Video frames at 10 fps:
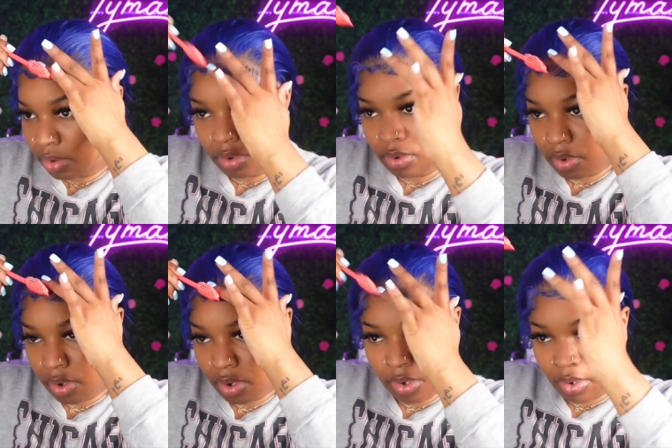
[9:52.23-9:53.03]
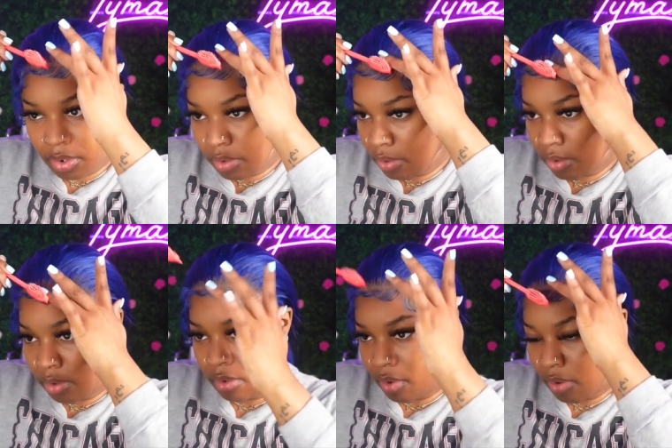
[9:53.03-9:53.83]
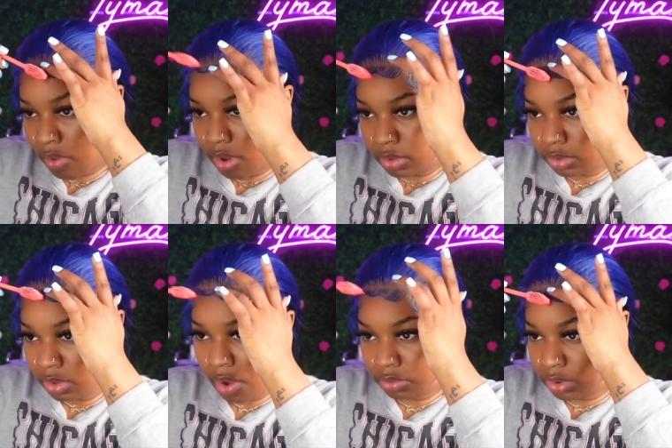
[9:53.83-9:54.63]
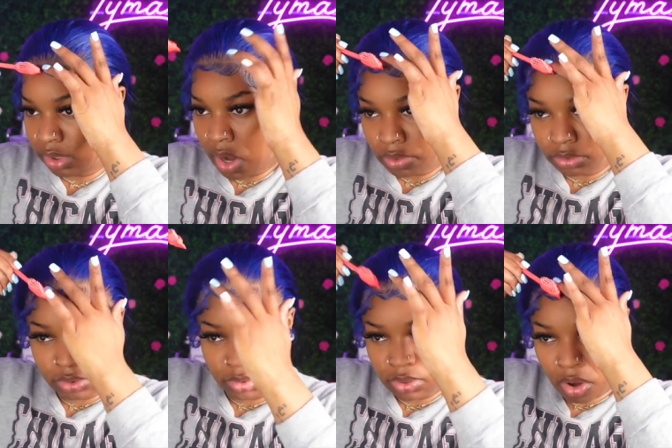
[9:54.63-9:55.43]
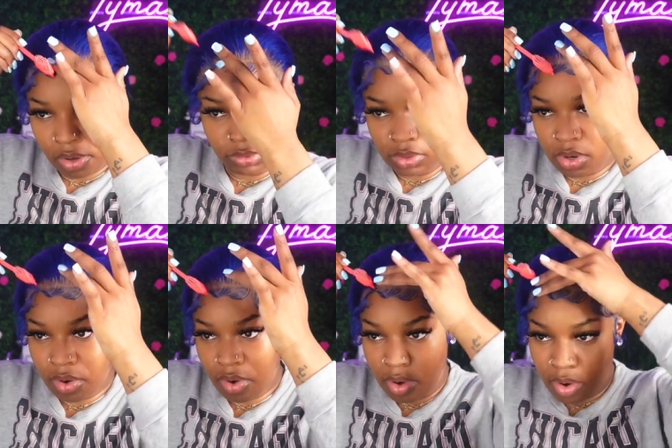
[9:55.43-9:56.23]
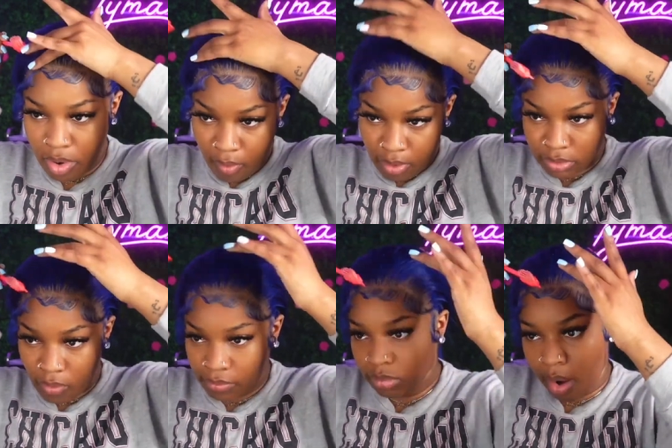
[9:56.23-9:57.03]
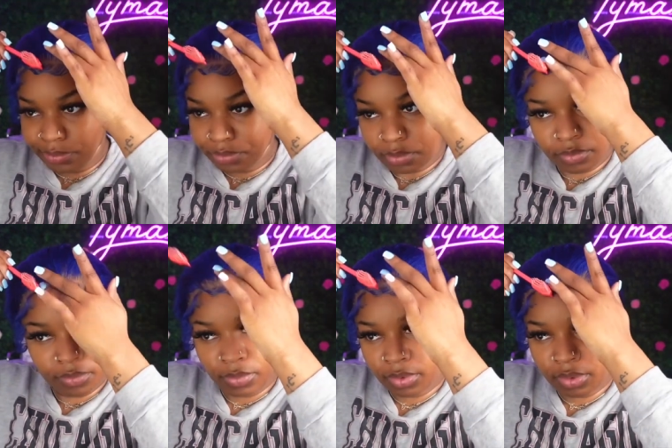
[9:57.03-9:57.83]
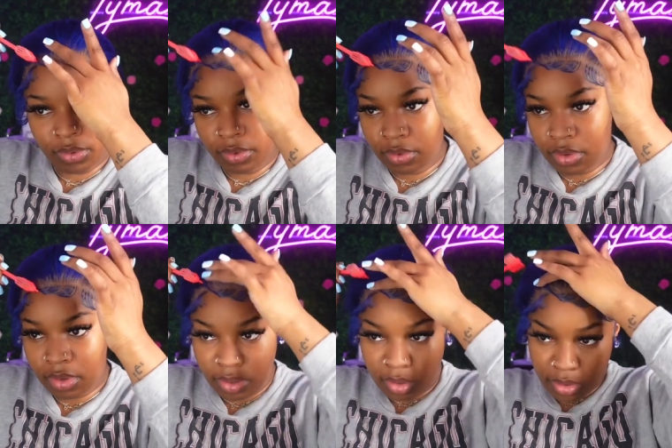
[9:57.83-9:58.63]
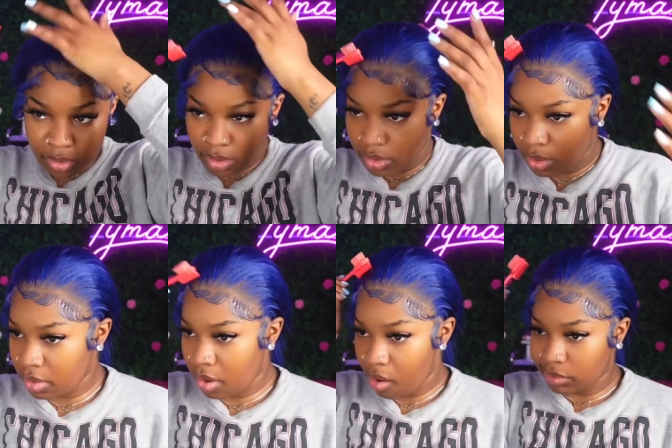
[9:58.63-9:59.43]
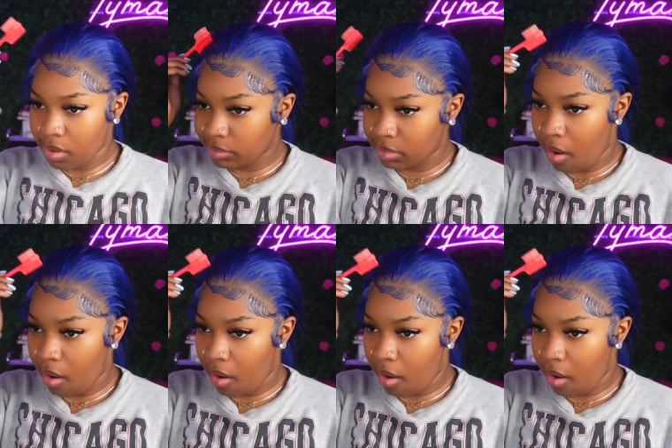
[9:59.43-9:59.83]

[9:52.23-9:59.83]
just use my little fan instead of plugging back up my blow dryer. So that's the only reason why I did that. But I think I'm gonna keep doing that because it's really small and it was really